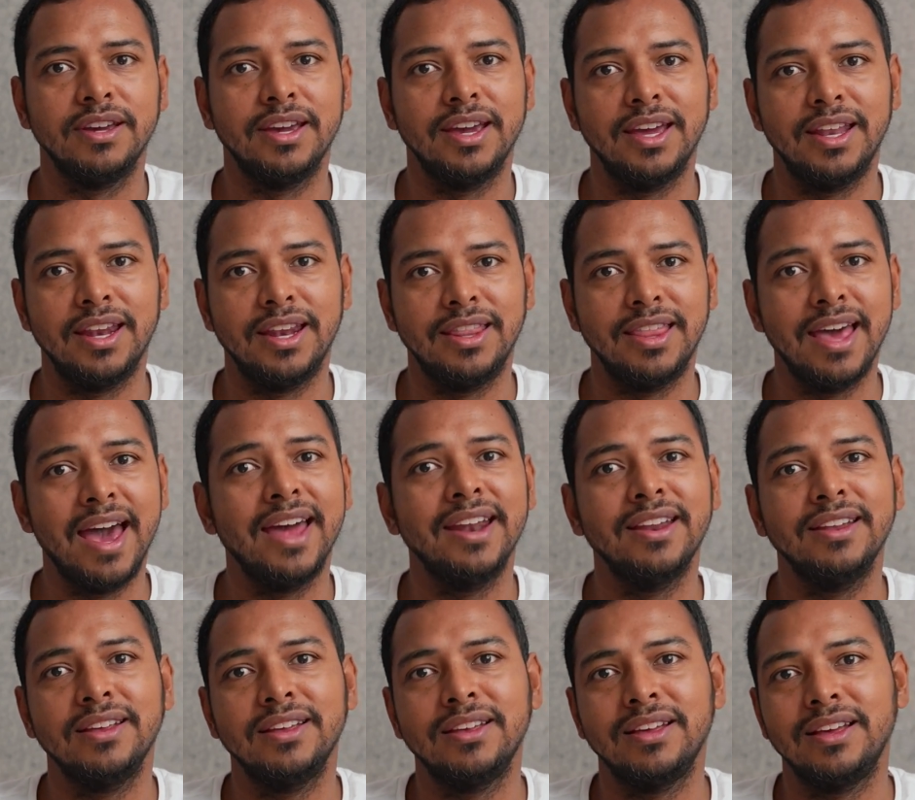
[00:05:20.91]
And
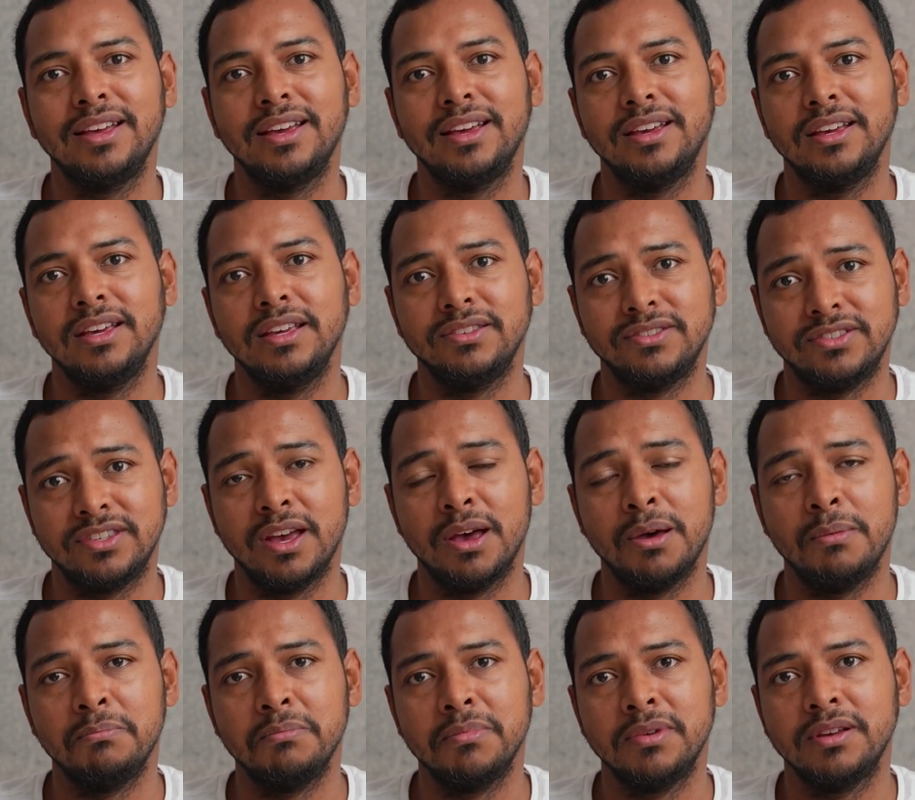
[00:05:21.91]
that is
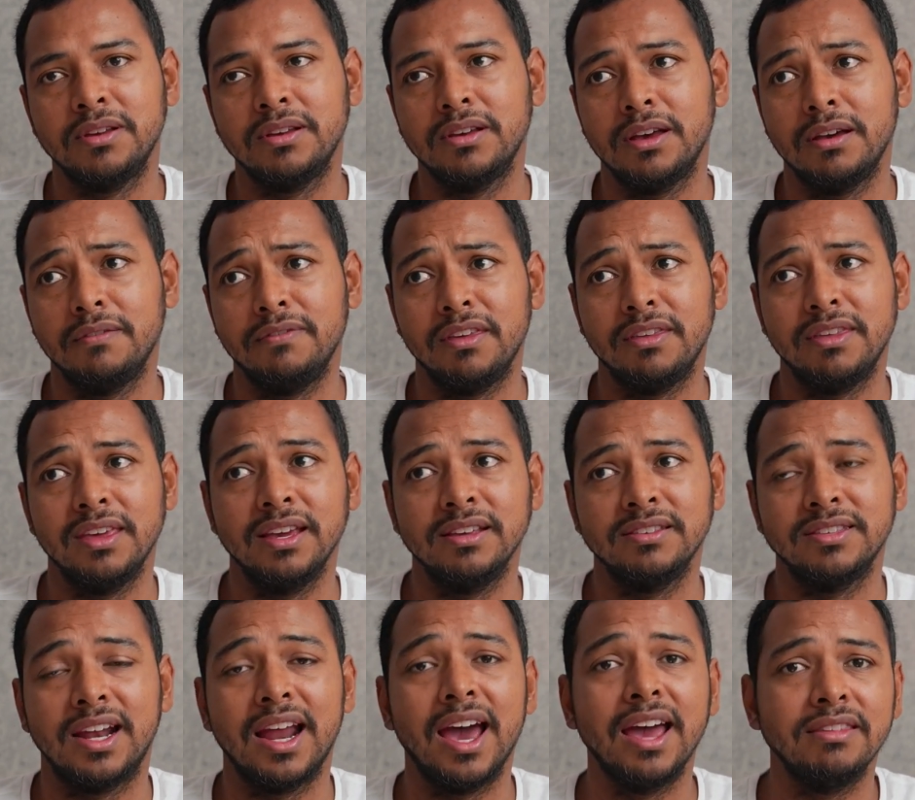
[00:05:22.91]
some of the things
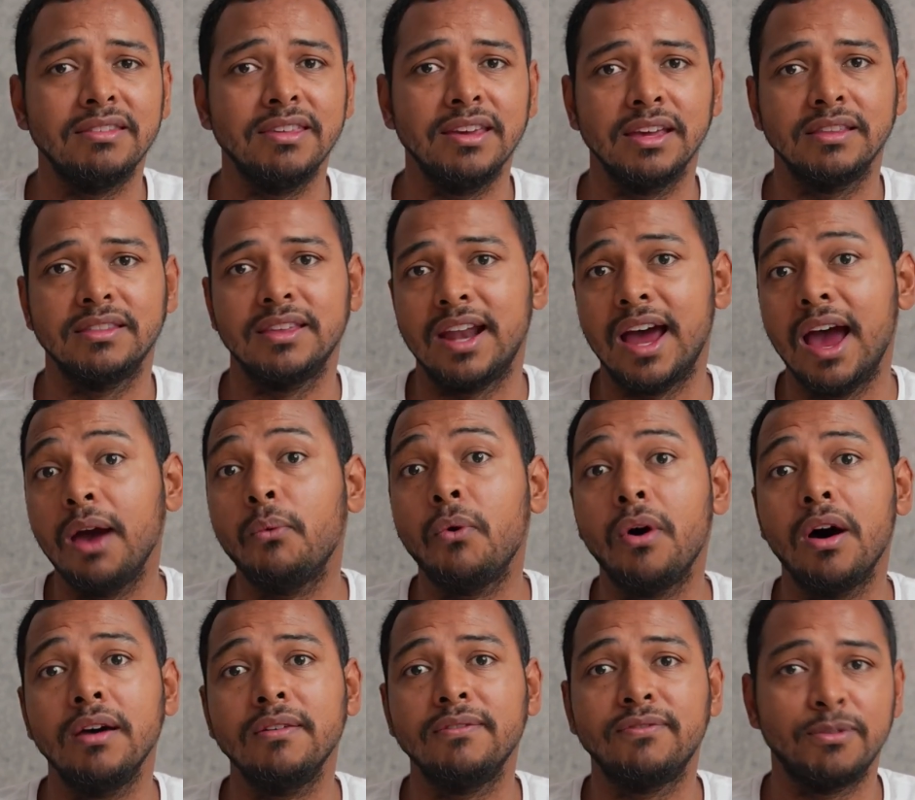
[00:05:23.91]
that I think that I
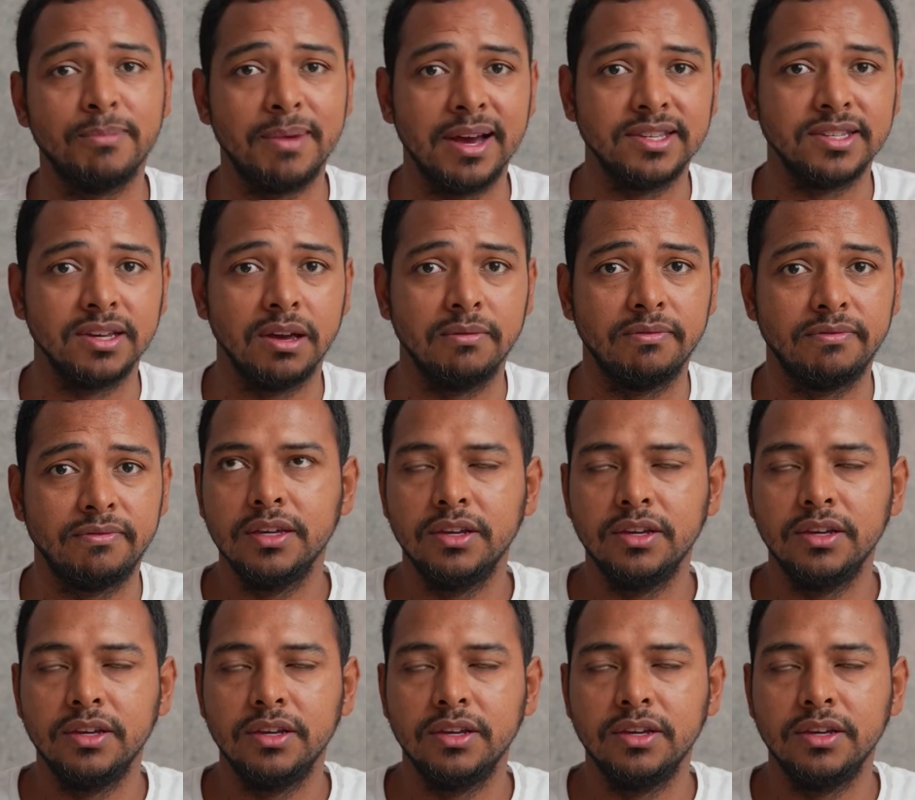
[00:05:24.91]
want for myself.